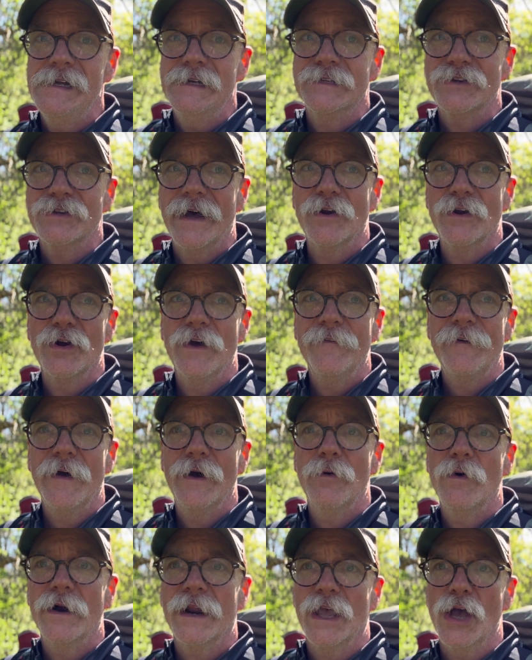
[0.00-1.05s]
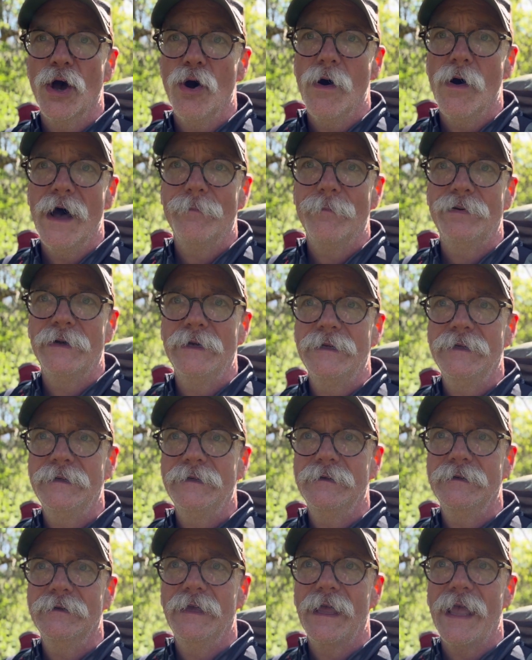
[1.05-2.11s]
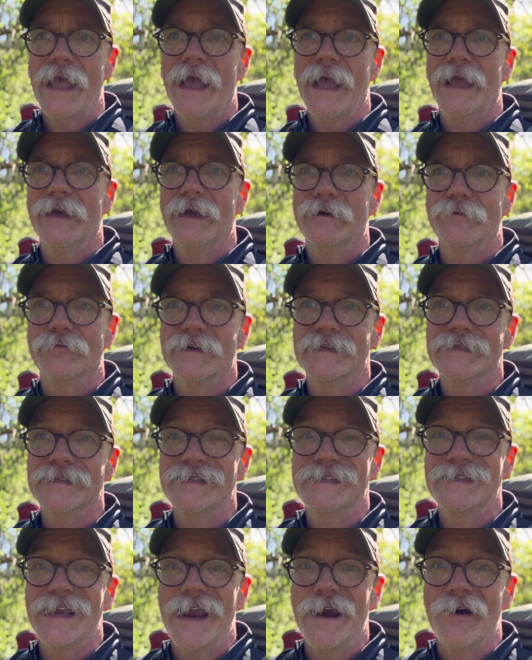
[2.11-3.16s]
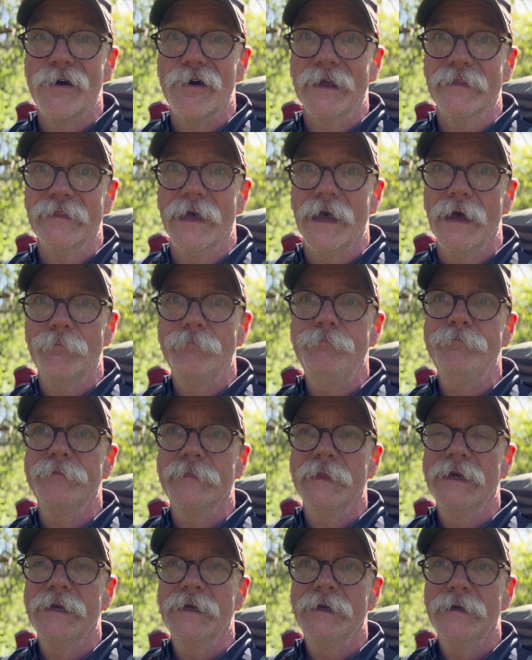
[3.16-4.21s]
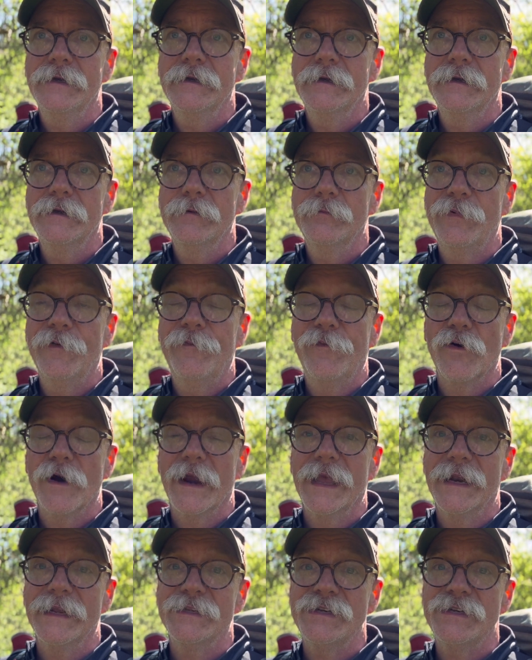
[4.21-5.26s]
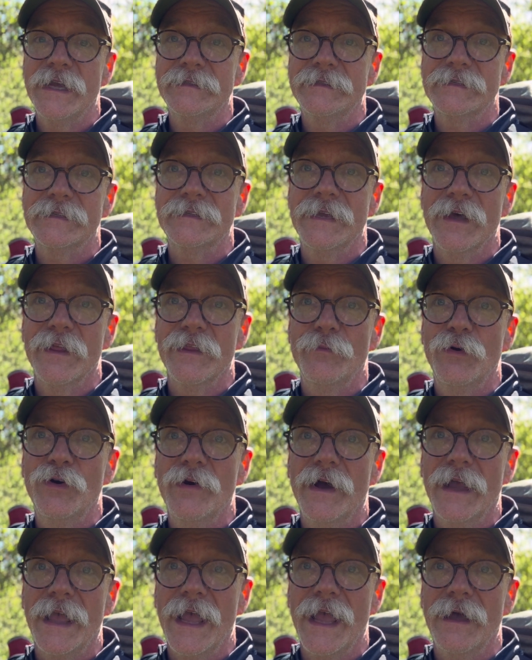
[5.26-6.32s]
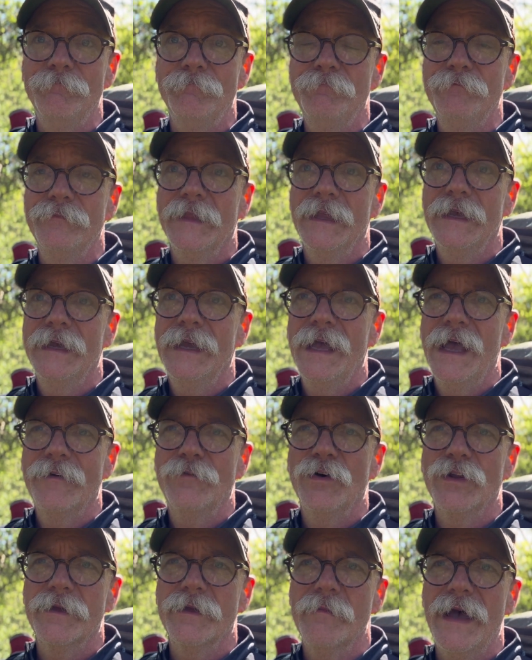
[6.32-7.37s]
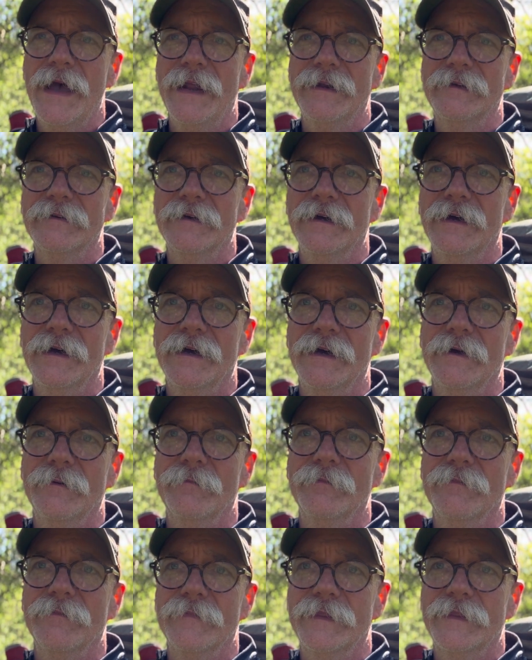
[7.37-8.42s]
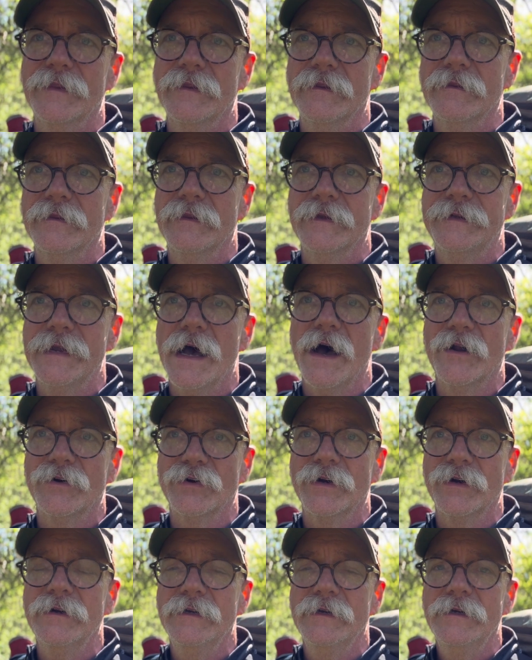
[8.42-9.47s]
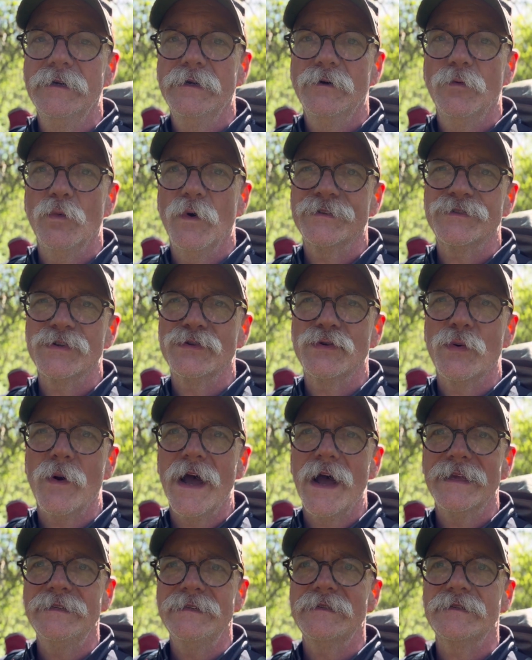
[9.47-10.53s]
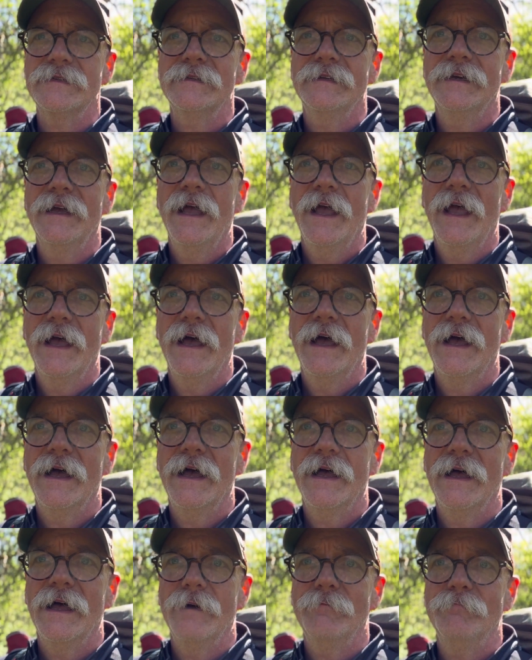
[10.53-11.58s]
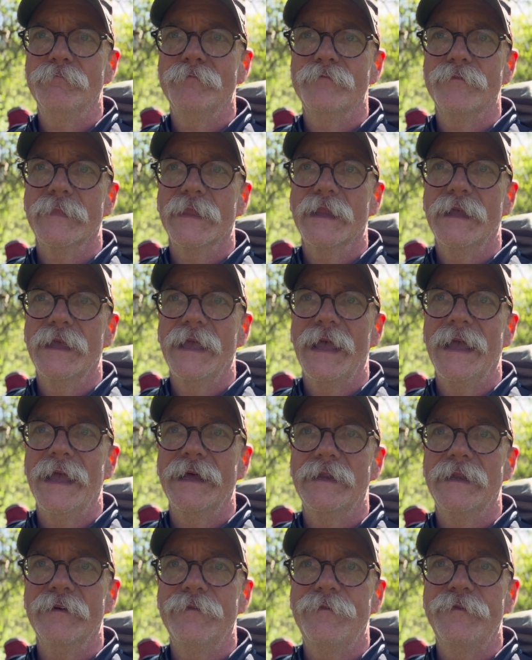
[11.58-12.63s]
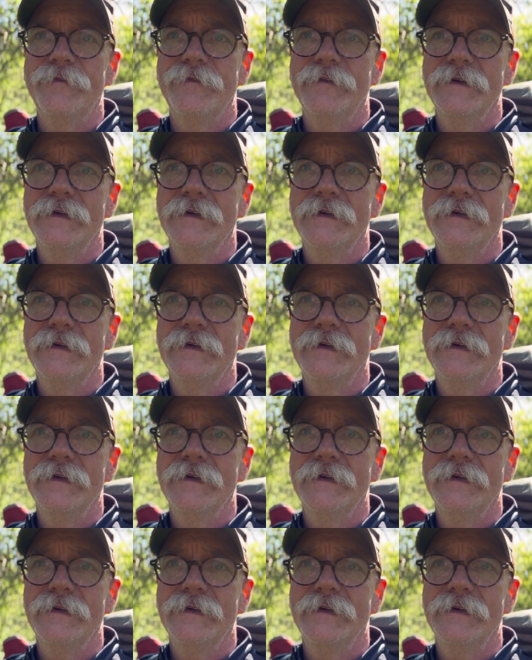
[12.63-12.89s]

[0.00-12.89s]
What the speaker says: So I don't know if I want to go up and risk scaring them before I get a chance to tell them who I am. I've only met the daughter once or twice. And if